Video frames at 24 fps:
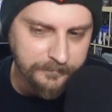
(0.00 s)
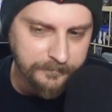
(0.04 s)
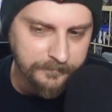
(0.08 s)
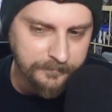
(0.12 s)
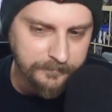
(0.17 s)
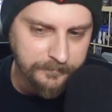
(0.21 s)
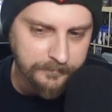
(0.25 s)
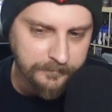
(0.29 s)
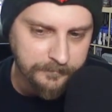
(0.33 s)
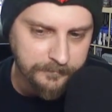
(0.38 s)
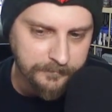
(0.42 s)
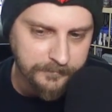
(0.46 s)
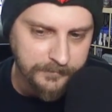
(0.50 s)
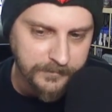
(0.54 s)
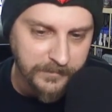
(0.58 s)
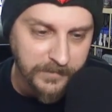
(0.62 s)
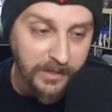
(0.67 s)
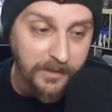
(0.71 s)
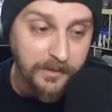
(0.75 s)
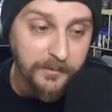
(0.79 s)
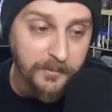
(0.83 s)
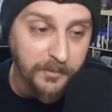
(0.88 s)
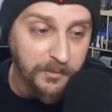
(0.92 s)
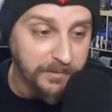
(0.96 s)

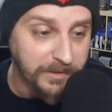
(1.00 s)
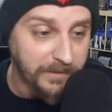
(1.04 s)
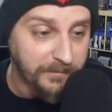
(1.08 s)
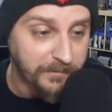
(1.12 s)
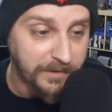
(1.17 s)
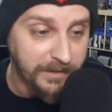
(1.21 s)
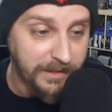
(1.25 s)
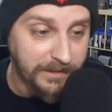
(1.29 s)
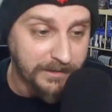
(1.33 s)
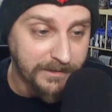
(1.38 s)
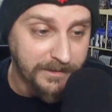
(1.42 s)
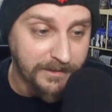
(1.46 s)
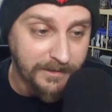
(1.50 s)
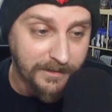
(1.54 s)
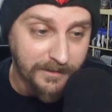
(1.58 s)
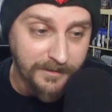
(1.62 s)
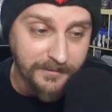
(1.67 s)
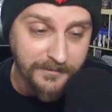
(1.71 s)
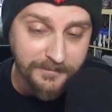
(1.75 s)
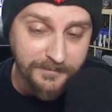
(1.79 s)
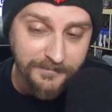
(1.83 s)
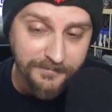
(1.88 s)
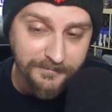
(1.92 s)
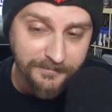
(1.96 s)
Oh, we'll definitely get into
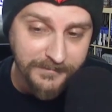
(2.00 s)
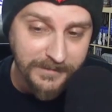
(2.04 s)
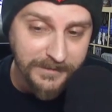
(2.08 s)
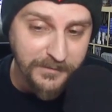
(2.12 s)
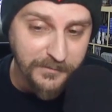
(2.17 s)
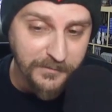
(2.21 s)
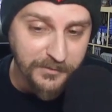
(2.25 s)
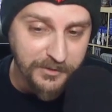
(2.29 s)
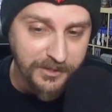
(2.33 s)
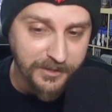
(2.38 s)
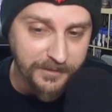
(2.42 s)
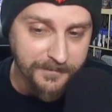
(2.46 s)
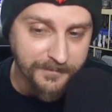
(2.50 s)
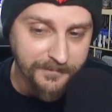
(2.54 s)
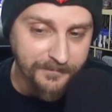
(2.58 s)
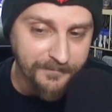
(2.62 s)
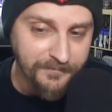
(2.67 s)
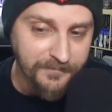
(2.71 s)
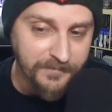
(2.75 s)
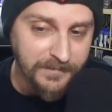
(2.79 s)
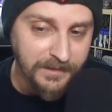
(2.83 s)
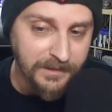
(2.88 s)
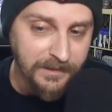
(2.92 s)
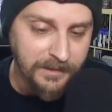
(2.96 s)
that. Yeah. That's for sure.
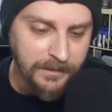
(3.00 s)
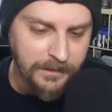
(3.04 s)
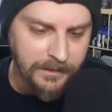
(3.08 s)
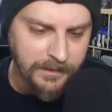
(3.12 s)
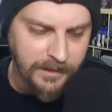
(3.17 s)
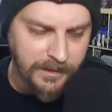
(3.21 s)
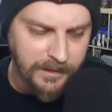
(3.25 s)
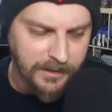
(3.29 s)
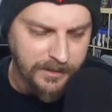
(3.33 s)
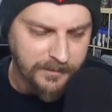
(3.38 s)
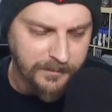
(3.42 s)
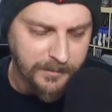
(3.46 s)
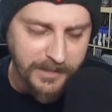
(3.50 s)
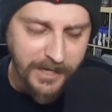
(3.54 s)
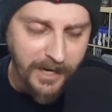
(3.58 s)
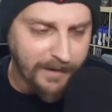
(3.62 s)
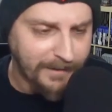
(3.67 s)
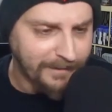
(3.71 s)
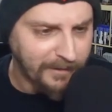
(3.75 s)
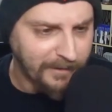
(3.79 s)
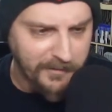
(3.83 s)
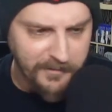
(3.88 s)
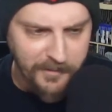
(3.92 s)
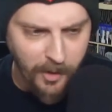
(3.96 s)
But
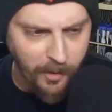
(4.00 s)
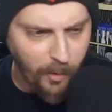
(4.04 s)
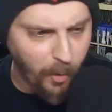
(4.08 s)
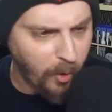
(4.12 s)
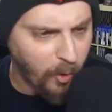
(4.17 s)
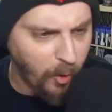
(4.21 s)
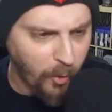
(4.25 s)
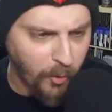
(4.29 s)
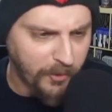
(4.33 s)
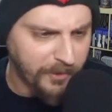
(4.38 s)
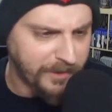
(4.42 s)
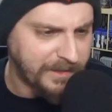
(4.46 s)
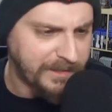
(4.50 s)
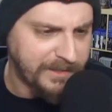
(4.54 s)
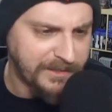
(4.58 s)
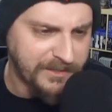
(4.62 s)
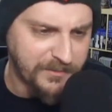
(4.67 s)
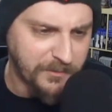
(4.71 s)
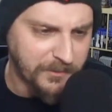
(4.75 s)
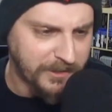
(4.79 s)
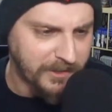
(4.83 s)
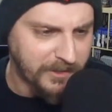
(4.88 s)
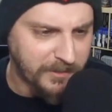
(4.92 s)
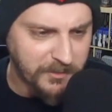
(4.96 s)
yeah, I love Orin
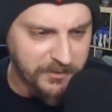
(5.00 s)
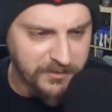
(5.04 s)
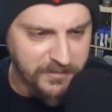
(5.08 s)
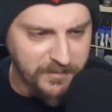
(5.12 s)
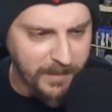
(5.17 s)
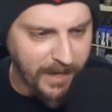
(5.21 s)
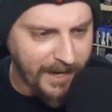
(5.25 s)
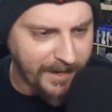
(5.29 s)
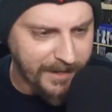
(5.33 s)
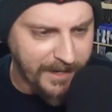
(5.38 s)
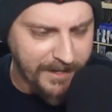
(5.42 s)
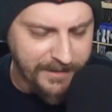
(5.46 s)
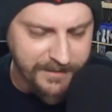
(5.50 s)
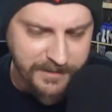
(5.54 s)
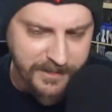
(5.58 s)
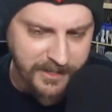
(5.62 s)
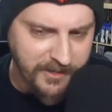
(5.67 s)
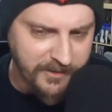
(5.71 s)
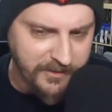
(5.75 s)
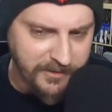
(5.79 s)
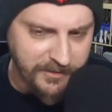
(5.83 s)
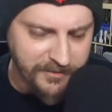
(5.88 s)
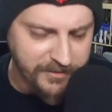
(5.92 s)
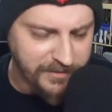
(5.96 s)
is one of the most badass
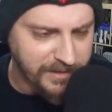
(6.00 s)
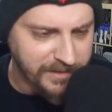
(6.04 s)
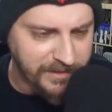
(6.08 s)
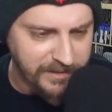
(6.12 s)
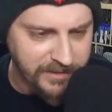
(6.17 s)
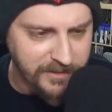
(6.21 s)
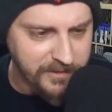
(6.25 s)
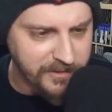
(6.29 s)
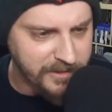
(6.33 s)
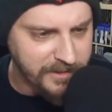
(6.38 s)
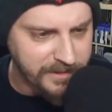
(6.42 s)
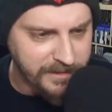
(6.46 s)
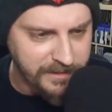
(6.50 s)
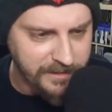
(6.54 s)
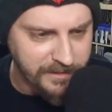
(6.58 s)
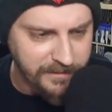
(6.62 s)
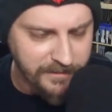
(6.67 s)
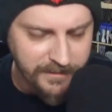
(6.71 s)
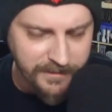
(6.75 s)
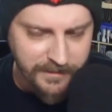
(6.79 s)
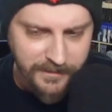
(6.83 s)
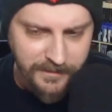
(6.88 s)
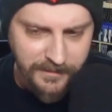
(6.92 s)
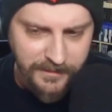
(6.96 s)
characters in the
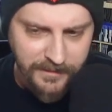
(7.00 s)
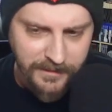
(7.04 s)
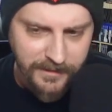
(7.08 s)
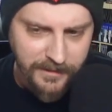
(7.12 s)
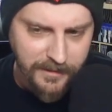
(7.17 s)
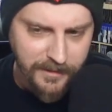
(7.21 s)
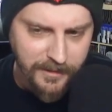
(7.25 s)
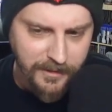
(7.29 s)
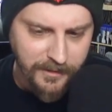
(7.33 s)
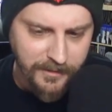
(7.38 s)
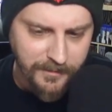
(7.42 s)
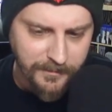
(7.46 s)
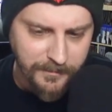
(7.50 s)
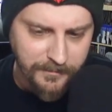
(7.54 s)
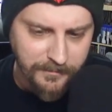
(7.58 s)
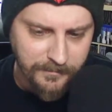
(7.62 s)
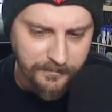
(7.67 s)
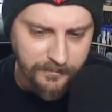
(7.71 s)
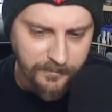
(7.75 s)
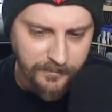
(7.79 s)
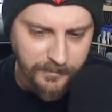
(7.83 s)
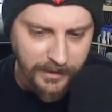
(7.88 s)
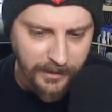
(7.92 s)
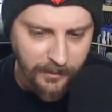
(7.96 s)
series.
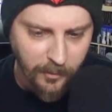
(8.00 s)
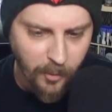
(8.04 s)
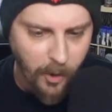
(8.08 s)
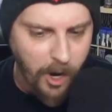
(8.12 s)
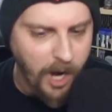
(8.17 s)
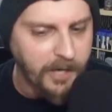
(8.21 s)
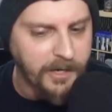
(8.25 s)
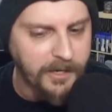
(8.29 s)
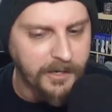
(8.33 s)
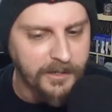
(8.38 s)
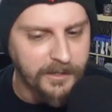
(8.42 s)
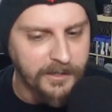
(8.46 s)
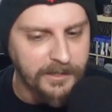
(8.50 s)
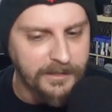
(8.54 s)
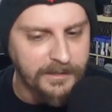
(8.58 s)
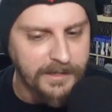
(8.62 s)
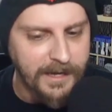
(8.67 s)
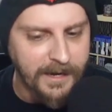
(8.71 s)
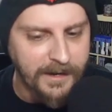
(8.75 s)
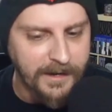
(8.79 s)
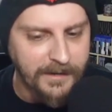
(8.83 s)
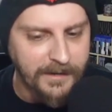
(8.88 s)
Mm-hmm. Waka,